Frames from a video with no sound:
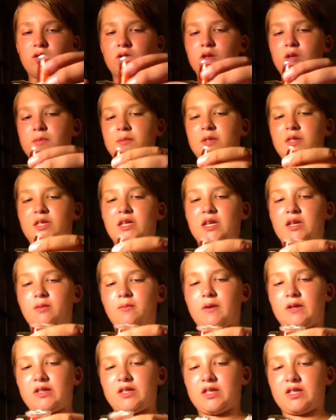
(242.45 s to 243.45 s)
I'm going to take
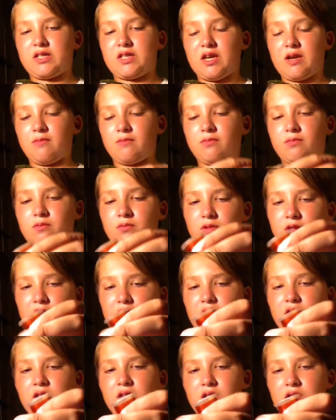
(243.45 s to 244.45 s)
about the same length.